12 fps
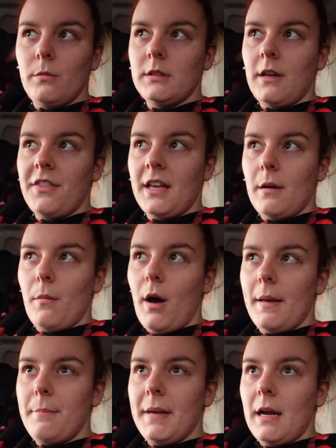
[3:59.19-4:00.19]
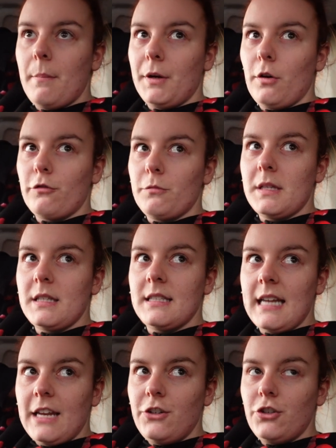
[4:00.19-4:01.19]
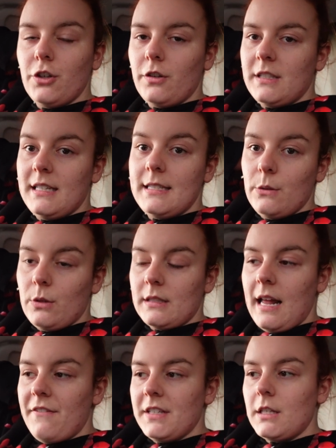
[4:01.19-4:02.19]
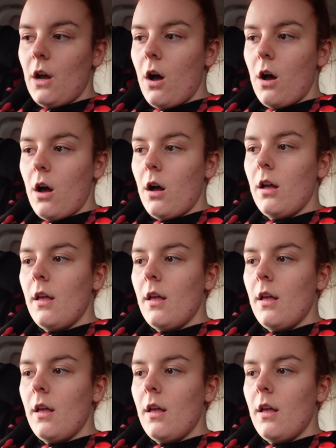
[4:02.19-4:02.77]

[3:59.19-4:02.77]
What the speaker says: because I think I might pick up Bernard station, because he still doesn't have his car.